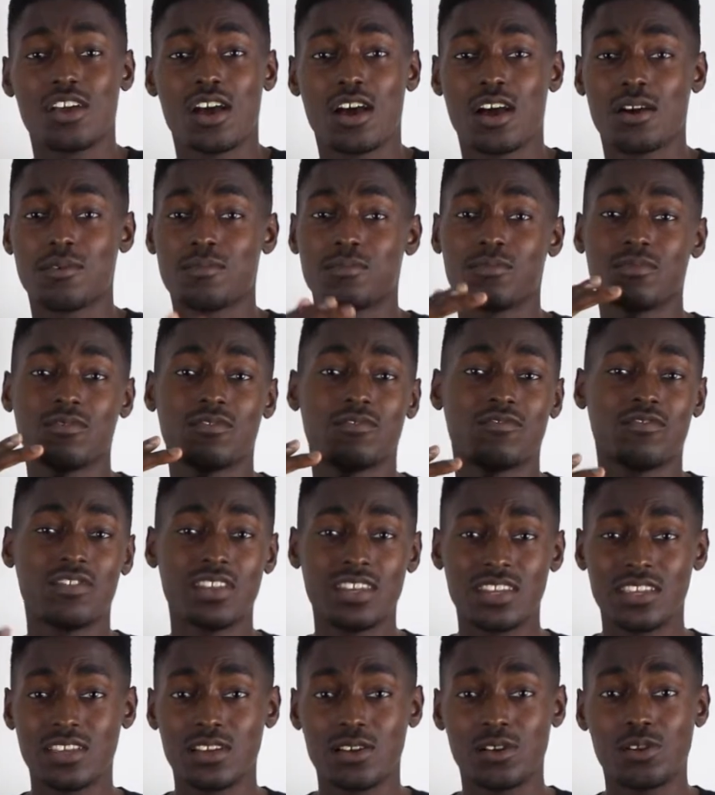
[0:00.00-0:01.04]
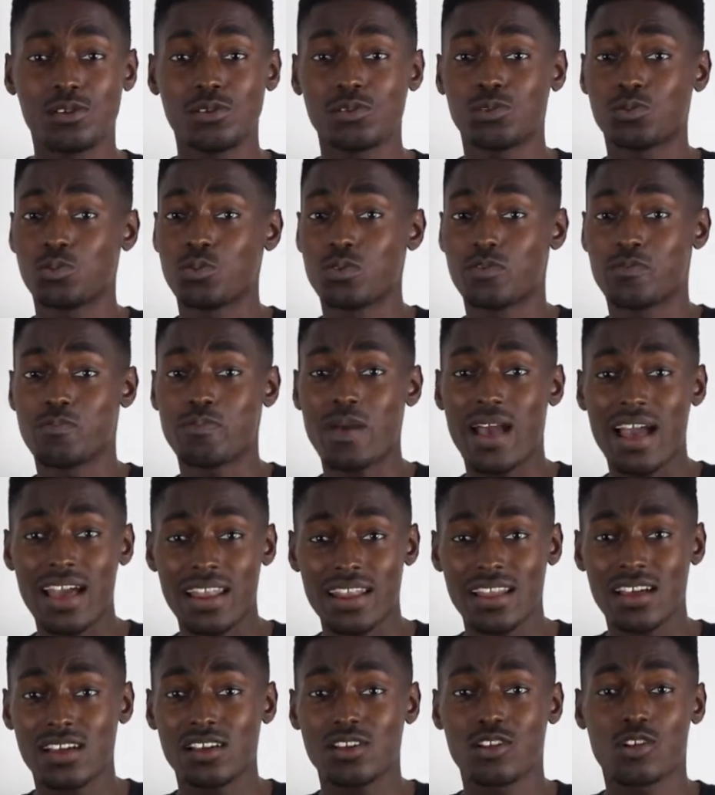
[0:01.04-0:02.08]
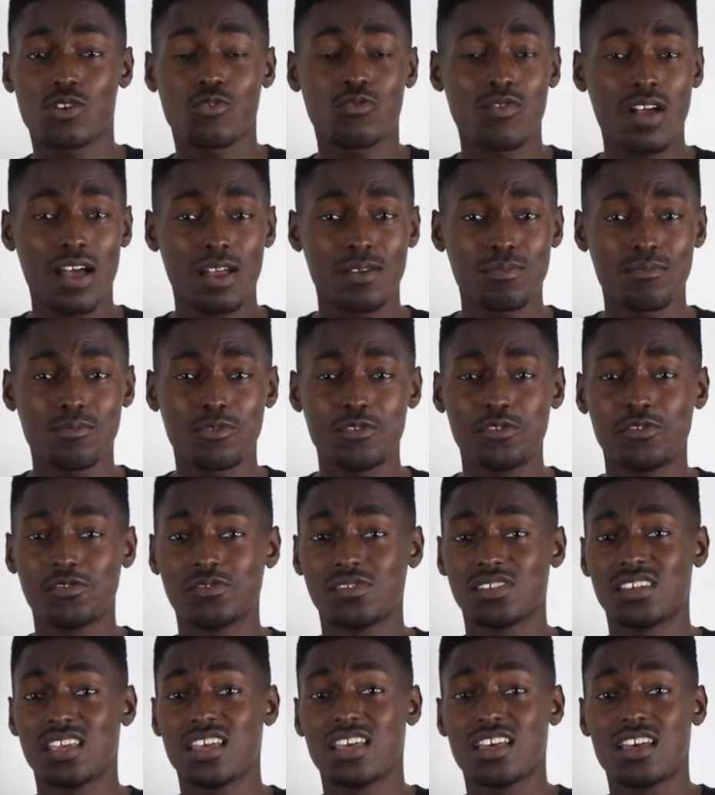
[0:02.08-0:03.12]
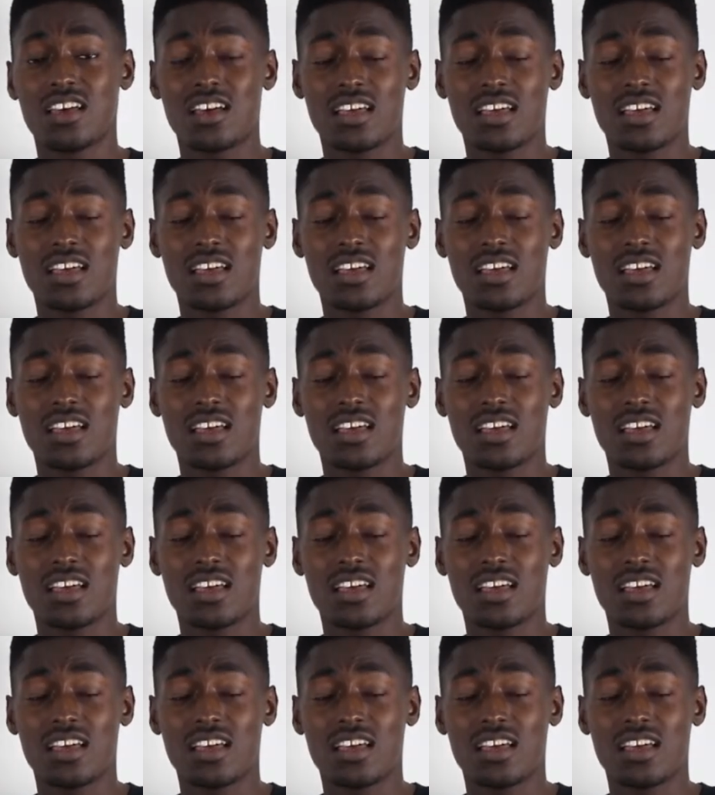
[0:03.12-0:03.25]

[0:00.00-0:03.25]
Videos with Panna, ground moves,